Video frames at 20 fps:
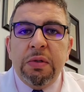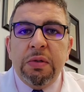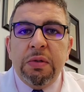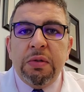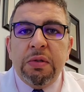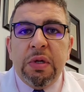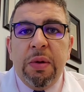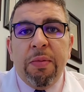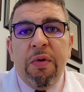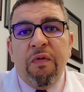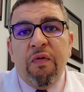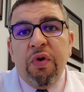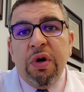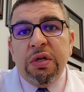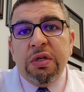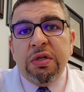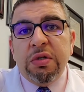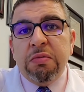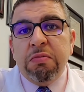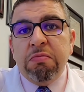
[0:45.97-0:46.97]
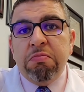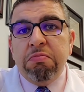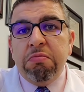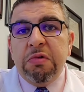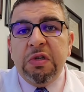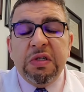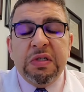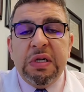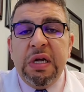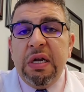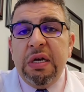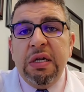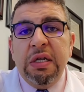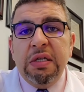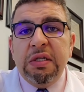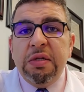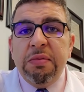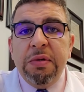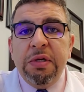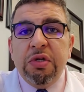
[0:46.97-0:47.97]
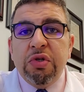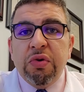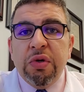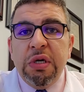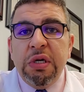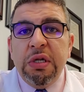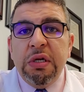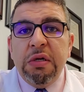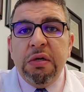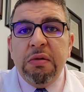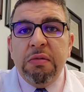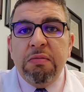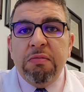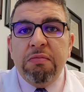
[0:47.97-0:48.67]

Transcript: some of which does not need to be treated